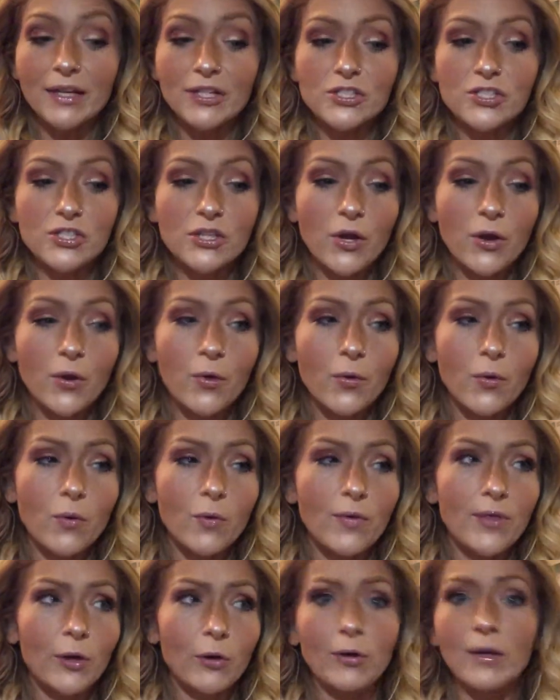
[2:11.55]
So
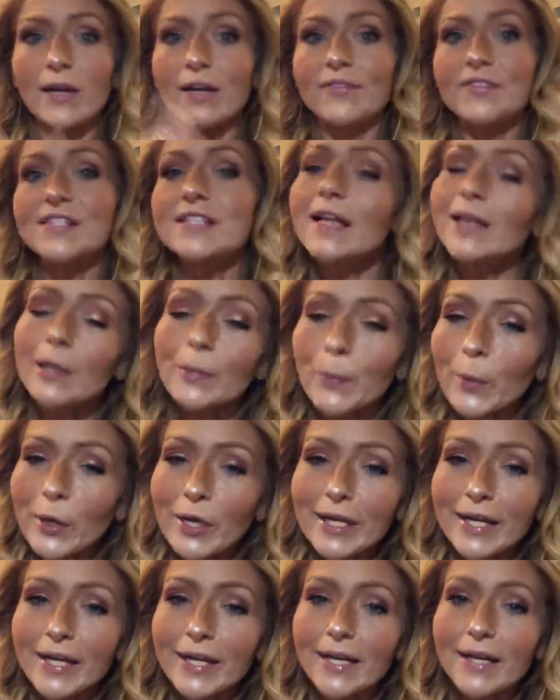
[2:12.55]
they're kind of
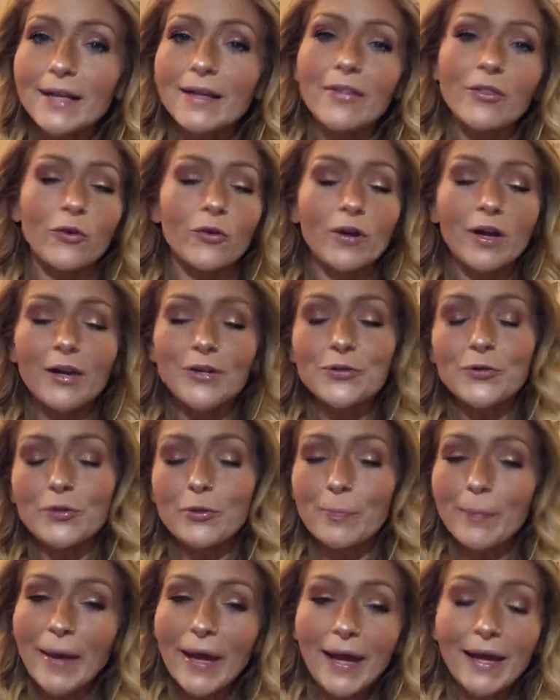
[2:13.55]
celebrating their hundredth
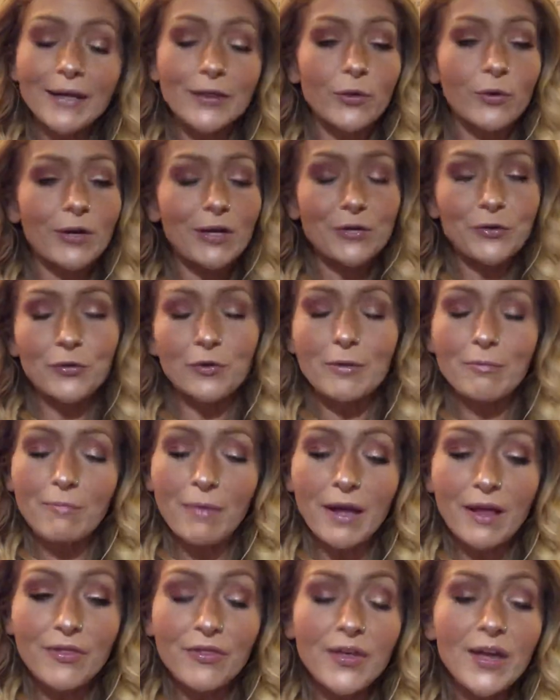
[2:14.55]
bag, their hundredth
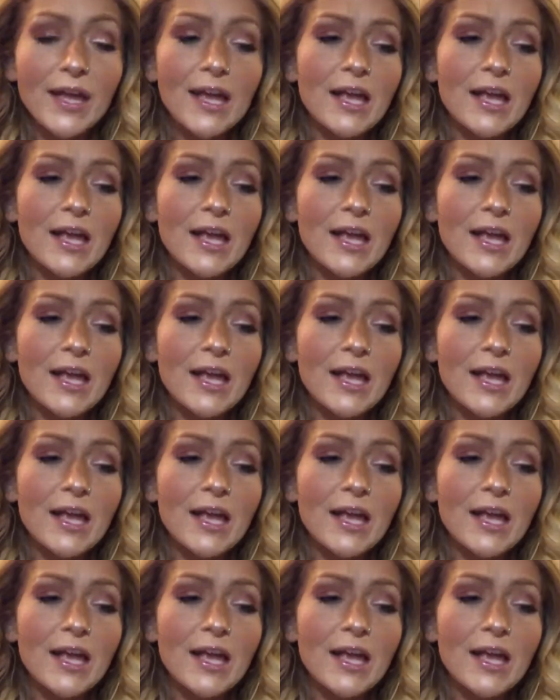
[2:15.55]
month.